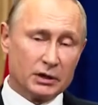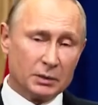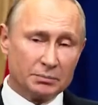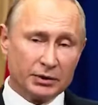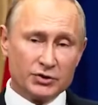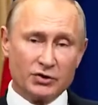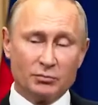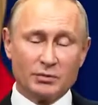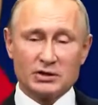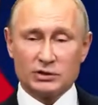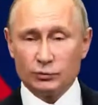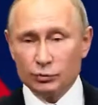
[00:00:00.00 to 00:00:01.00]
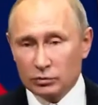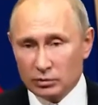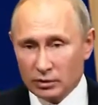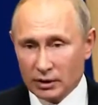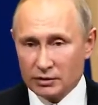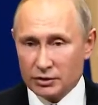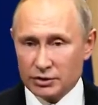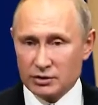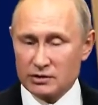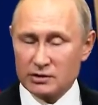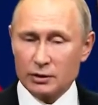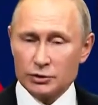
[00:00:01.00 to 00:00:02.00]
Well, distinguished colleague, let me
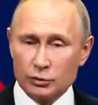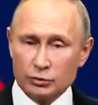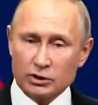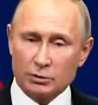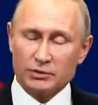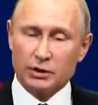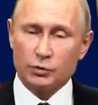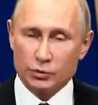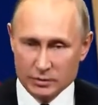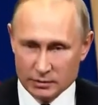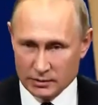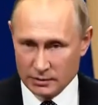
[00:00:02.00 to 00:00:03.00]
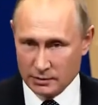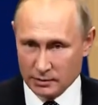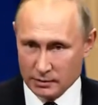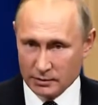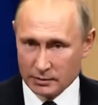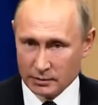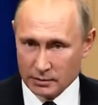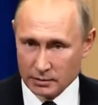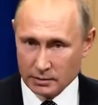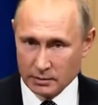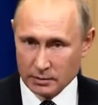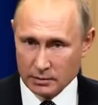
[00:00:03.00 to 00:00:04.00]
tell you this. When President Trump visited
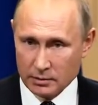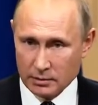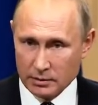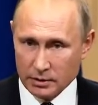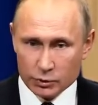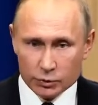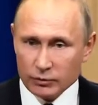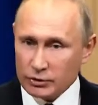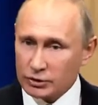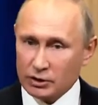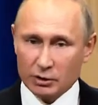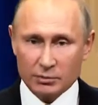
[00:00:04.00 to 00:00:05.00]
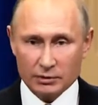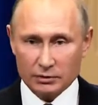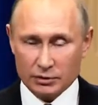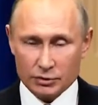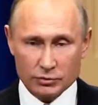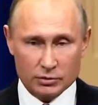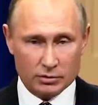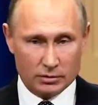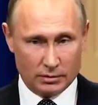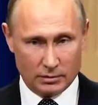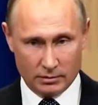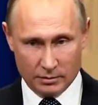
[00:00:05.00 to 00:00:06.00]
Moscow back then, I didn't even know
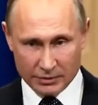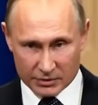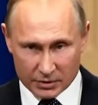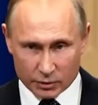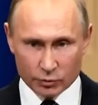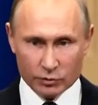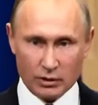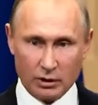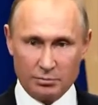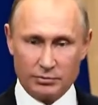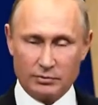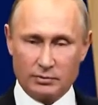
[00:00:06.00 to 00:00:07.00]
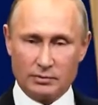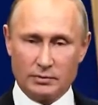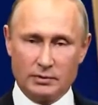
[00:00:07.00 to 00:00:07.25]
that he was in Moscow.